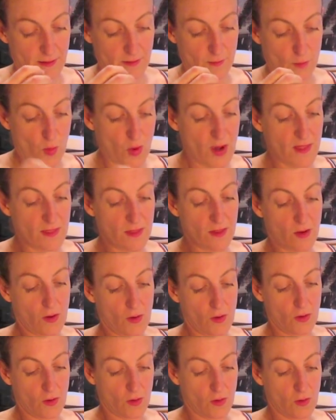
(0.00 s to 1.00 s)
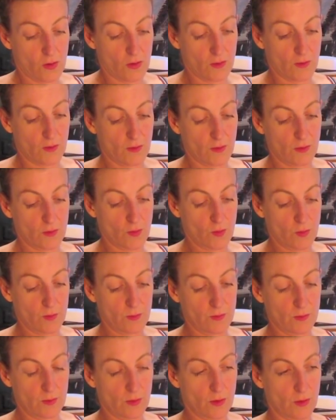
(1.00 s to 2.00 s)
window or,
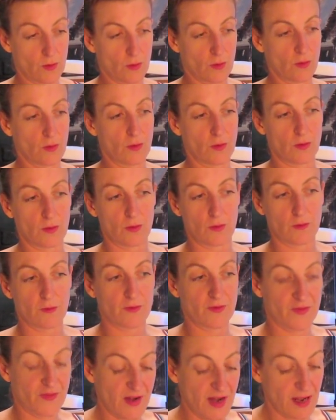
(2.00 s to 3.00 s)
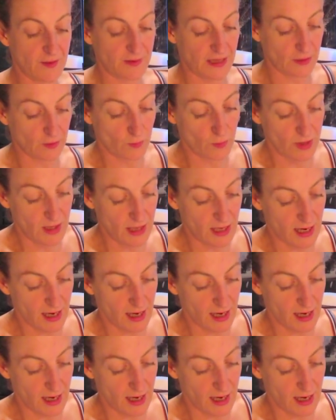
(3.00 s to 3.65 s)
or frame that we